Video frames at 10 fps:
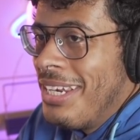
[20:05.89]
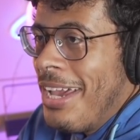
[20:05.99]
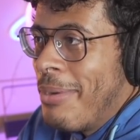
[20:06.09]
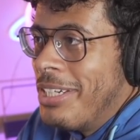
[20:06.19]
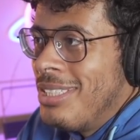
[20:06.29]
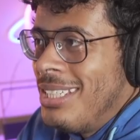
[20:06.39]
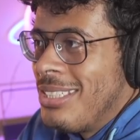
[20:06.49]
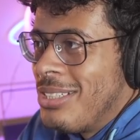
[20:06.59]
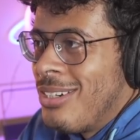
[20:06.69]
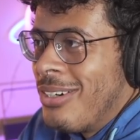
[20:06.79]
now my genes
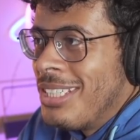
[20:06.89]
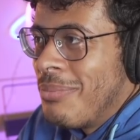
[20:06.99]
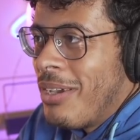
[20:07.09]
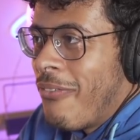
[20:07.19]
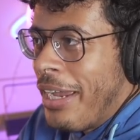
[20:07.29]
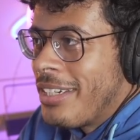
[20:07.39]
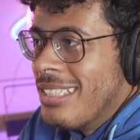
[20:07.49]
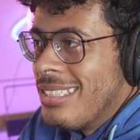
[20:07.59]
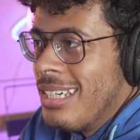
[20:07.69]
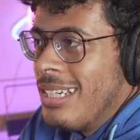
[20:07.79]
are starting to be affected.
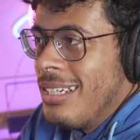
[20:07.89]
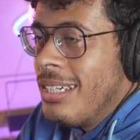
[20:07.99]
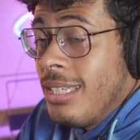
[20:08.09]
Oh dear.